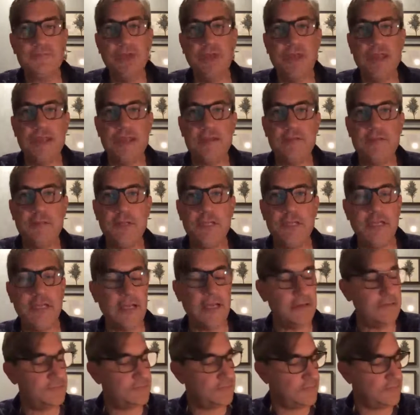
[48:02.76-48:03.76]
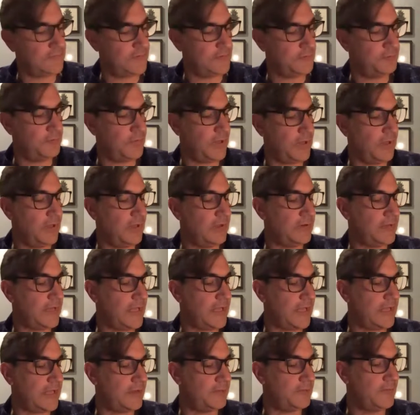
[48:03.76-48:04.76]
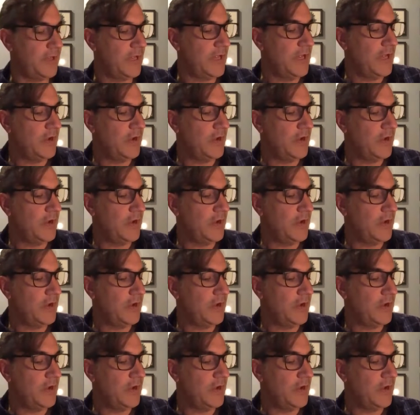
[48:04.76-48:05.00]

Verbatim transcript: Take Me Out to the Ball Game,